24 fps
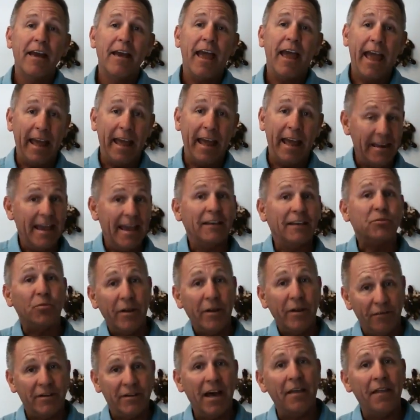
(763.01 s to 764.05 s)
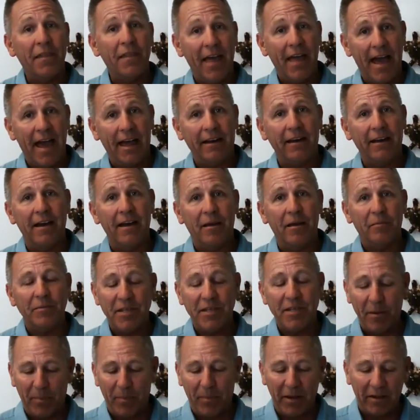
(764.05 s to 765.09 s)
And yes, we've done that,
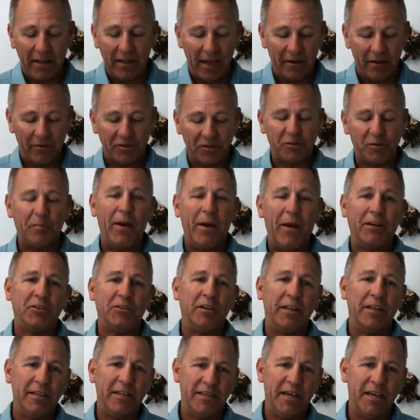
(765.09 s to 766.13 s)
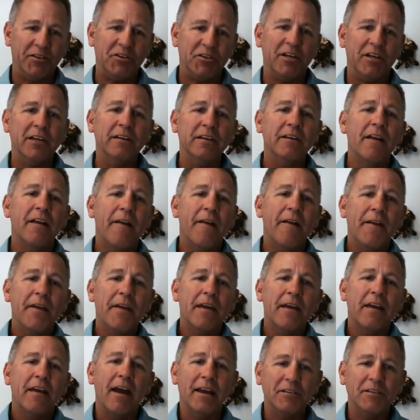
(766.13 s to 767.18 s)
typically under special edition
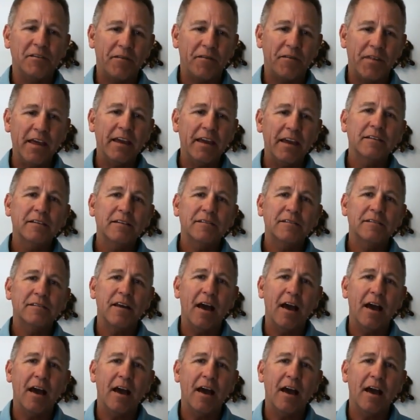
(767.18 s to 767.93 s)
kinds of things.